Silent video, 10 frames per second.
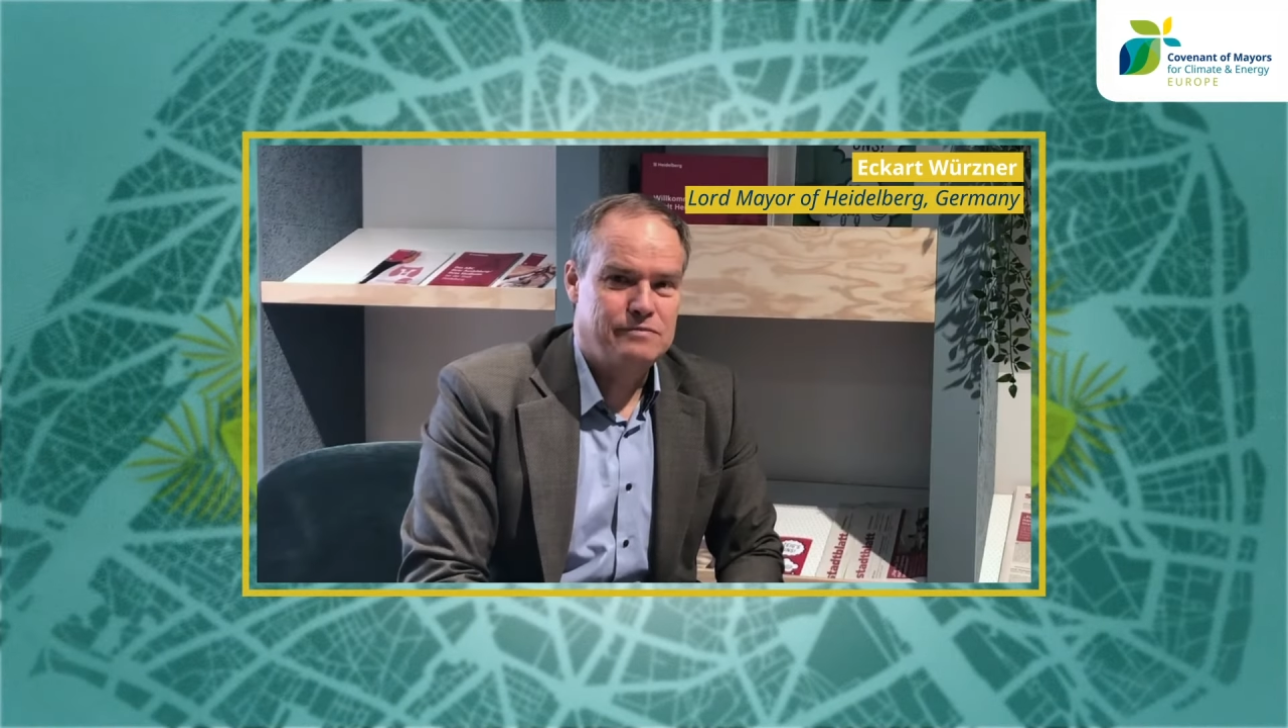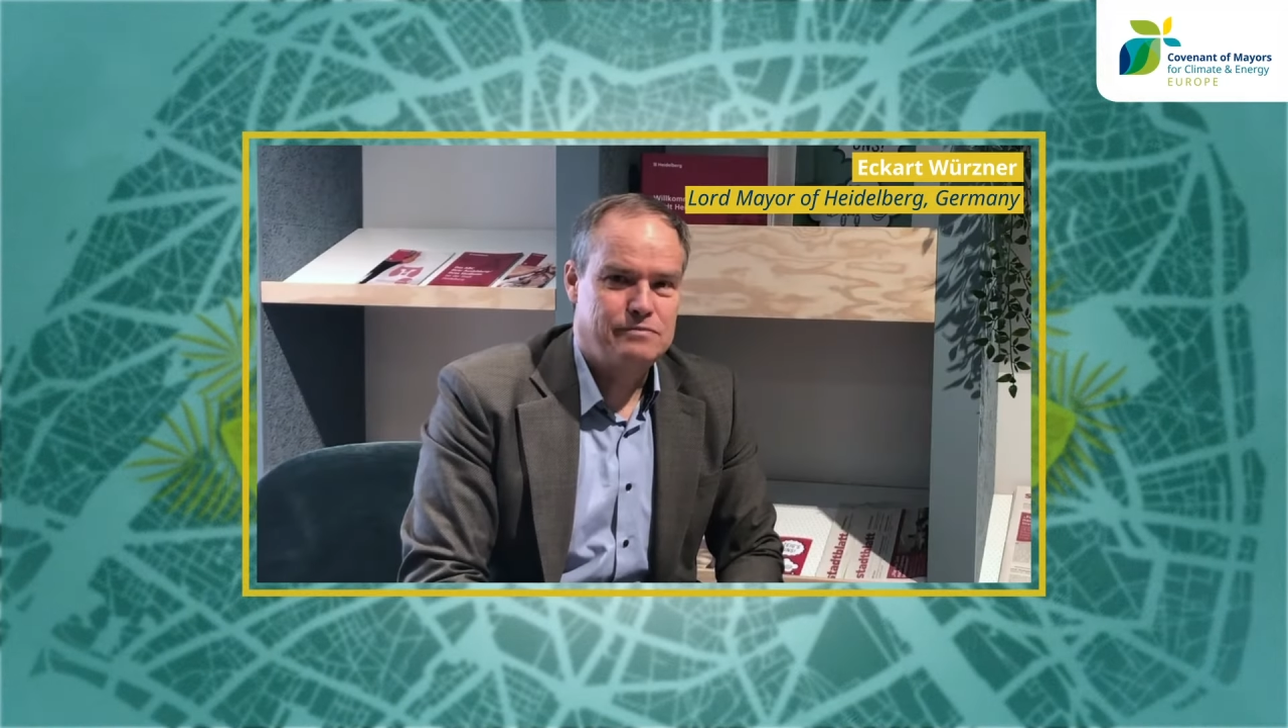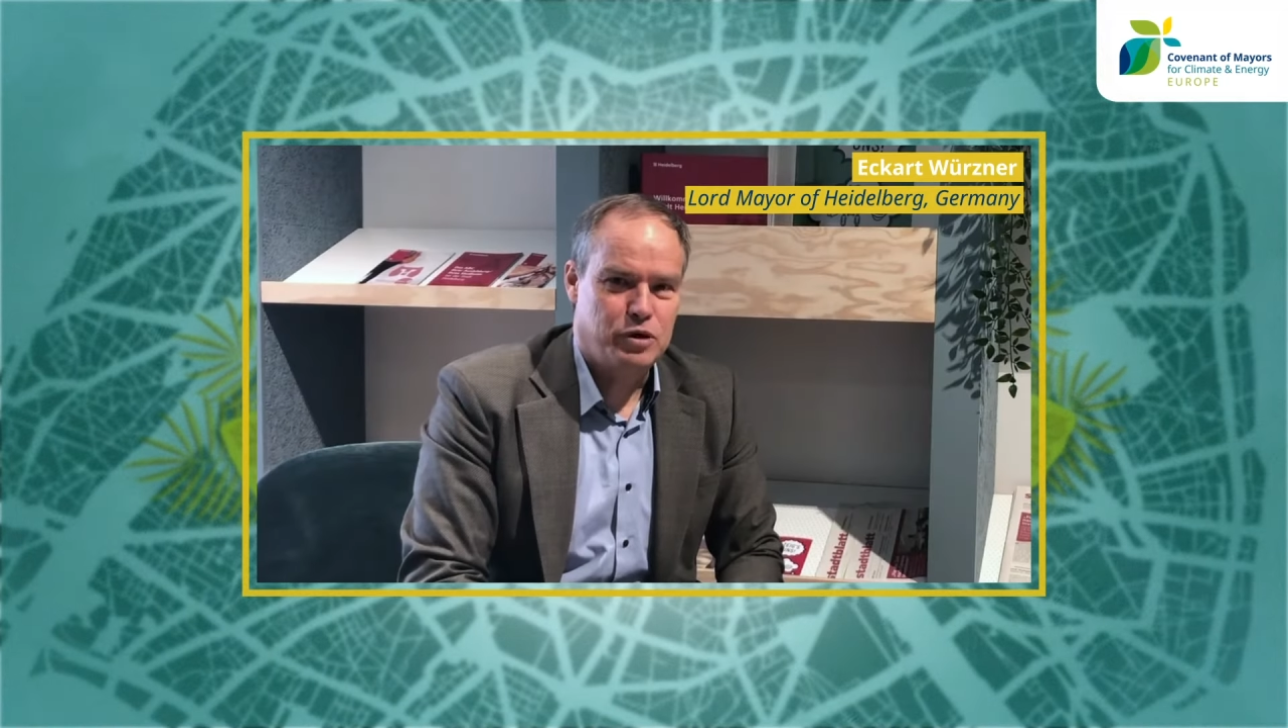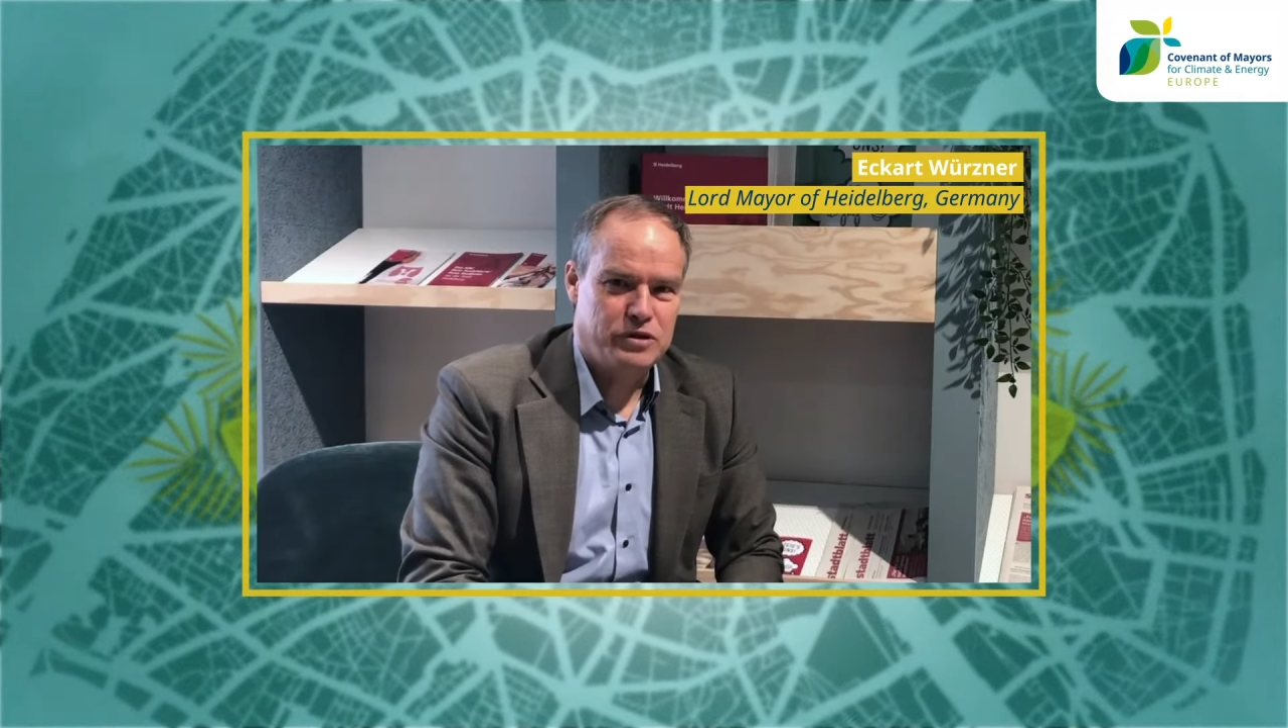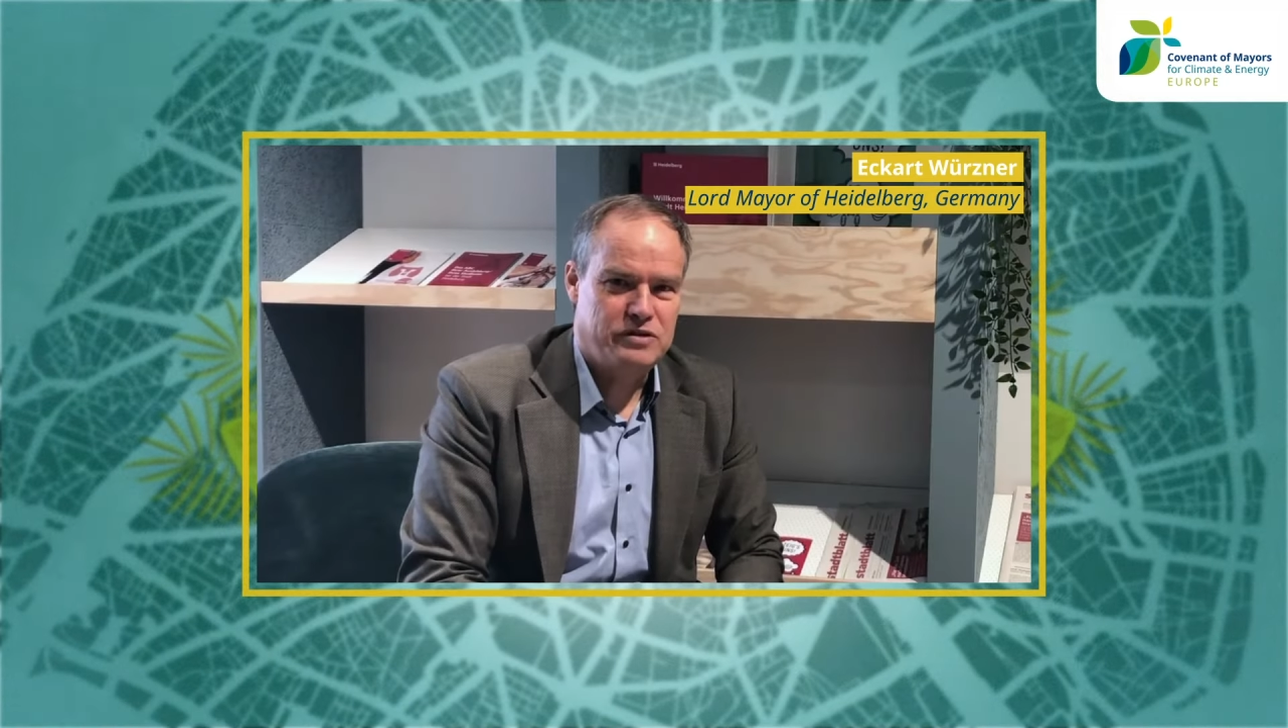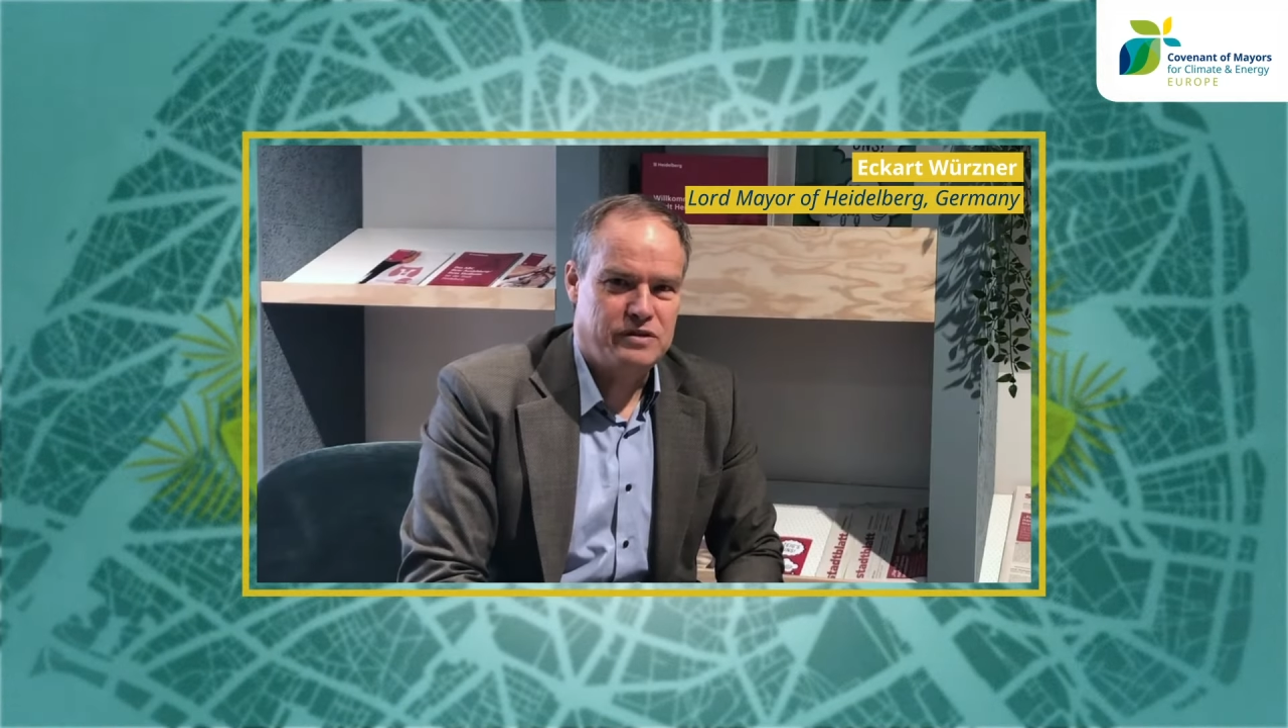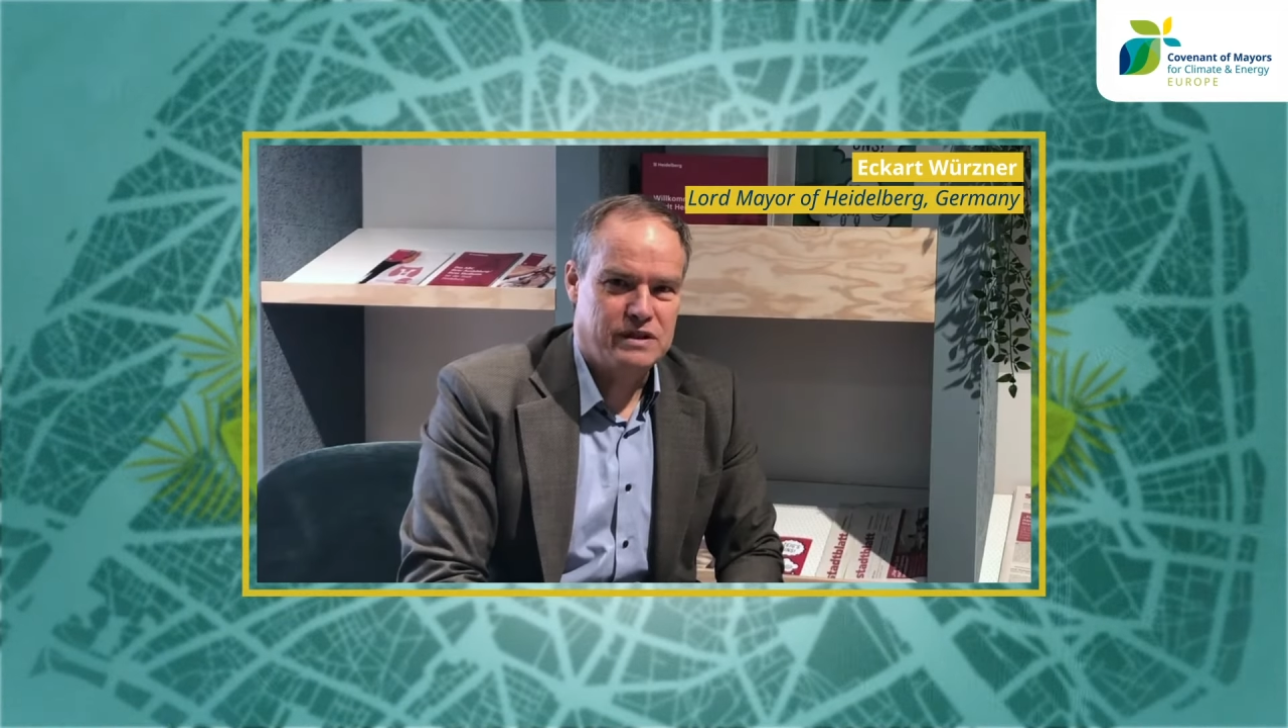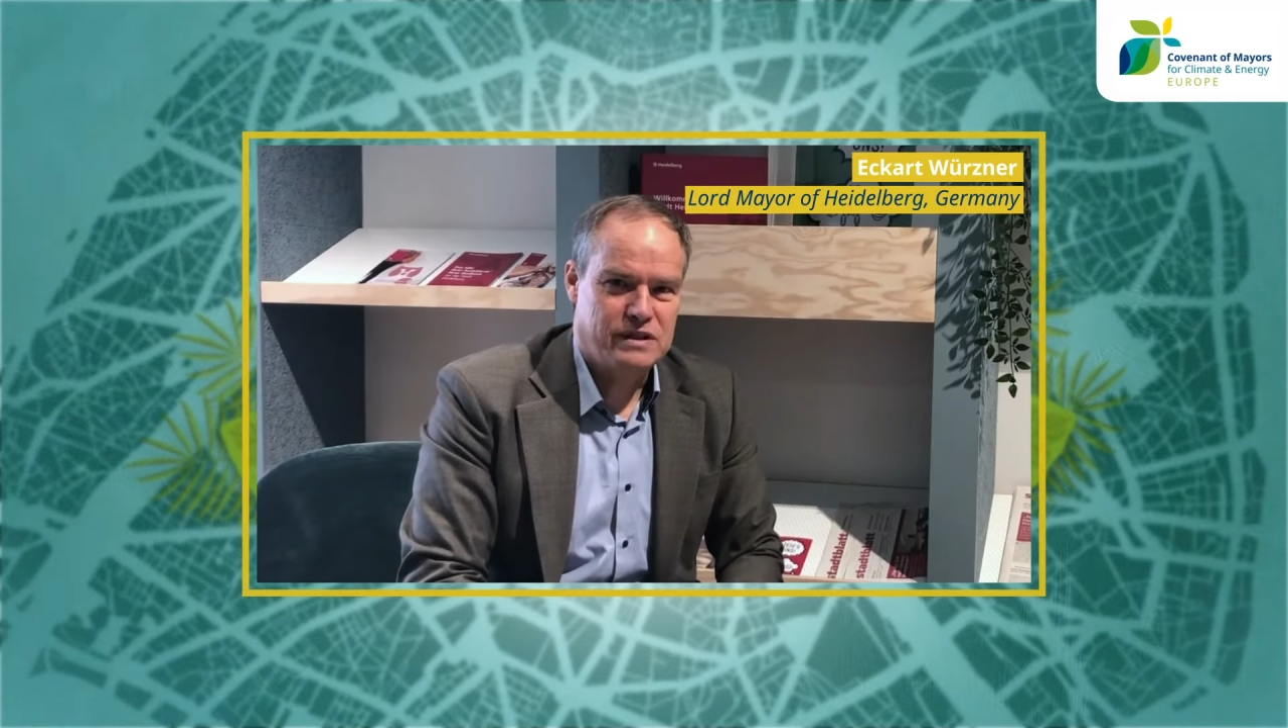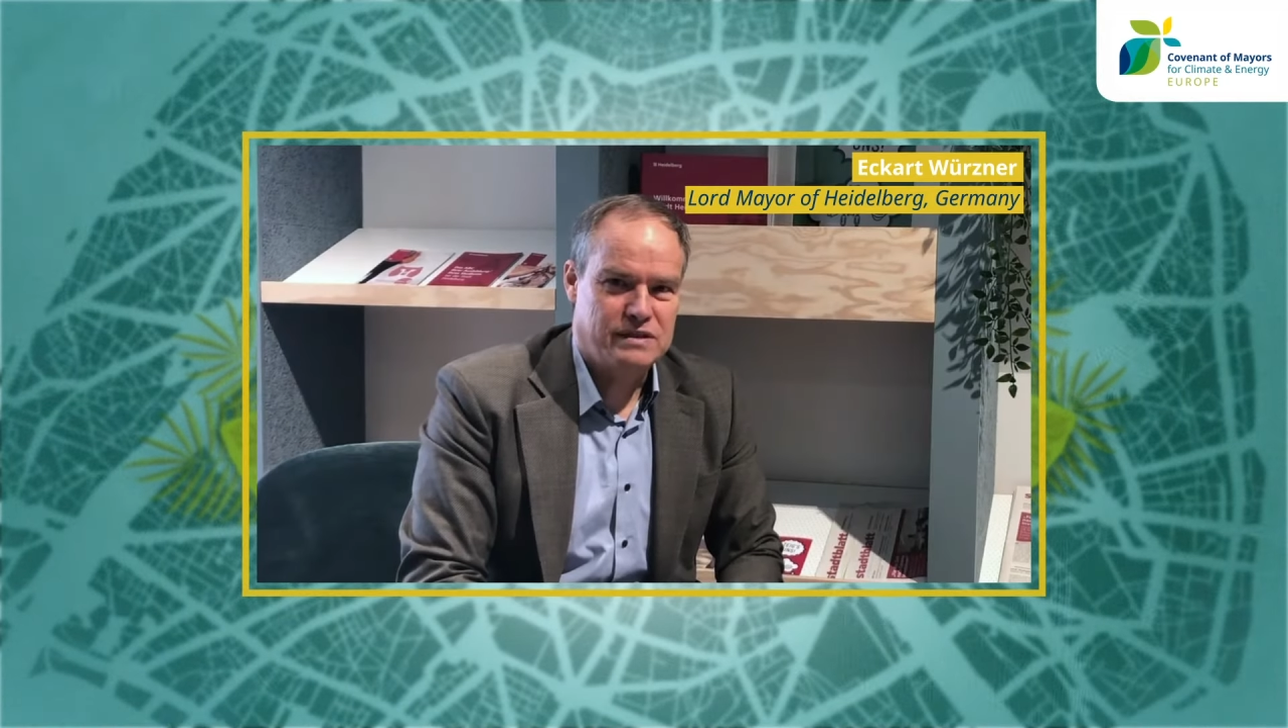political